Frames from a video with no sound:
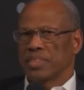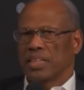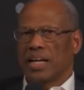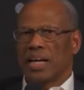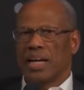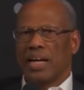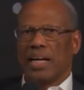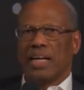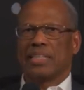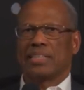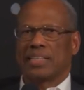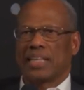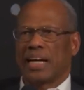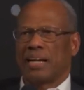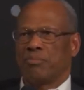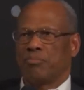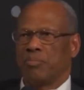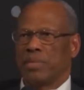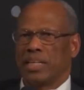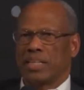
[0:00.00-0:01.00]
and
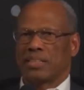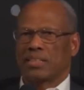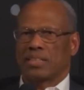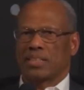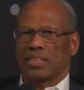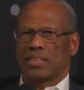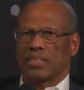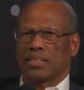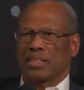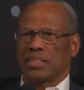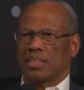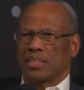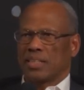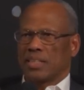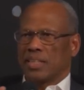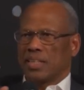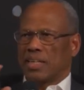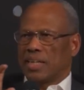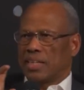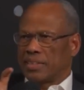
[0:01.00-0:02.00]
that makes it
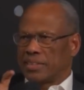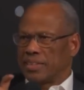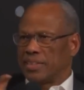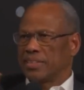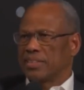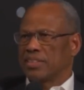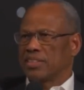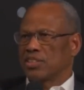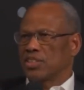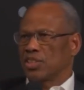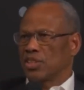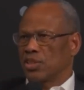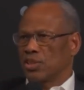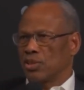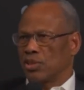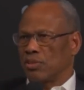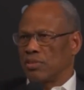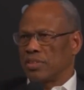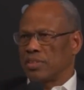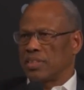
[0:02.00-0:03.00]
a decent
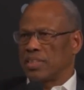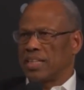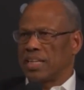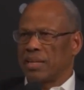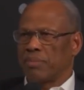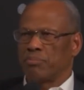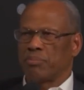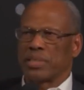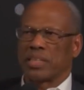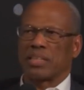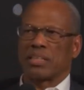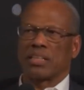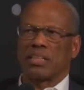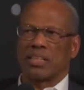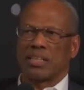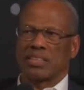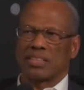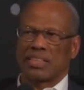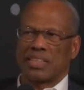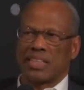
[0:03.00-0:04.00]
security. And
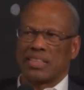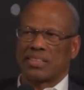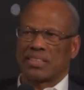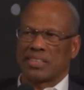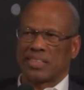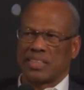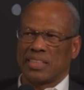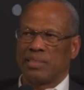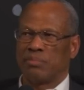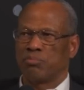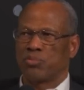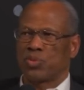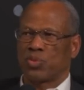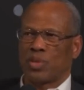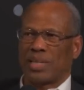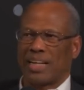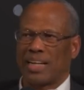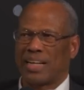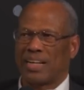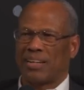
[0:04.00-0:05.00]
because they seem to
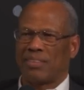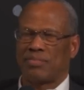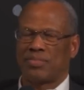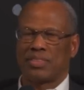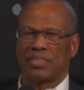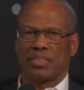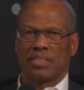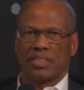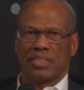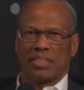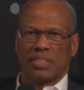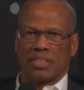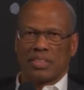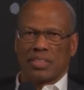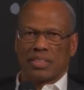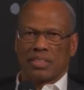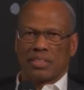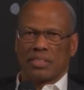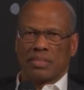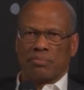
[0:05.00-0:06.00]
have
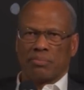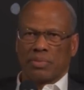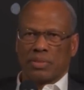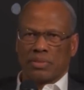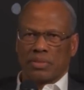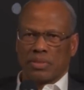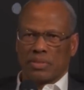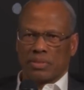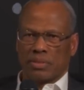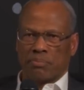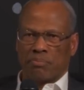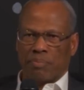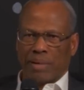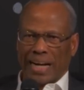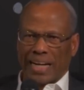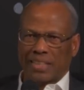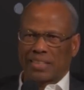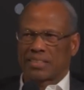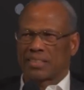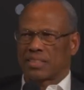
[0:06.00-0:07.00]
the, the
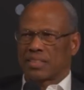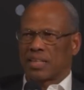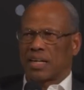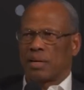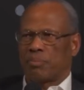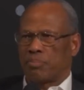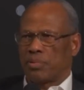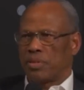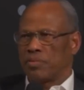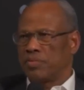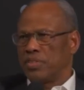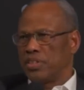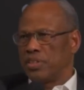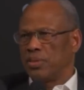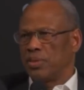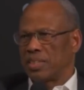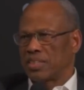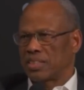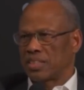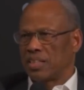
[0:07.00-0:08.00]
backstop of the
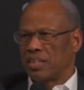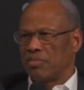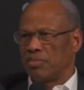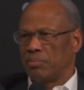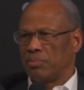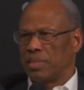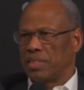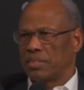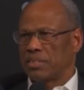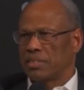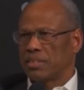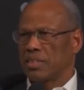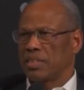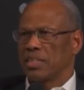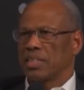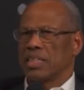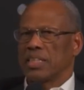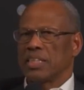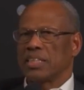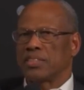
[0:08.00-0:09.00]
U S government,
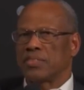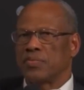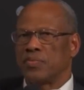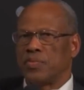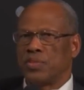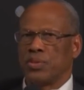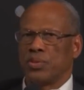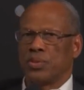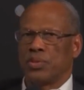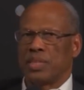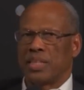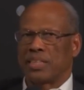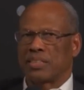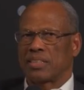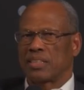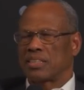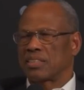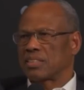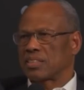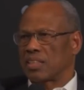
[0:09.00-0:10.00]
it's viewed as
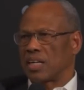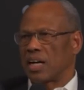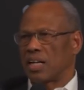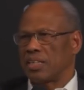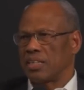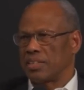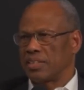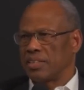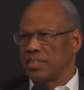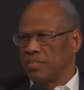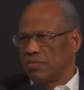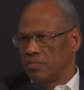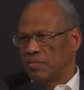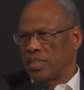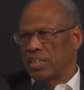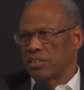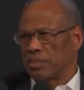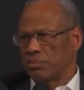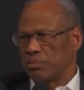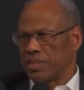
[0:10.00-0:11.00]
a solid
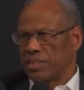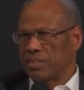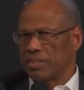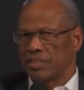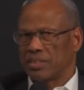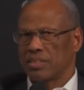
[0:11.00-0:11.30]
investment,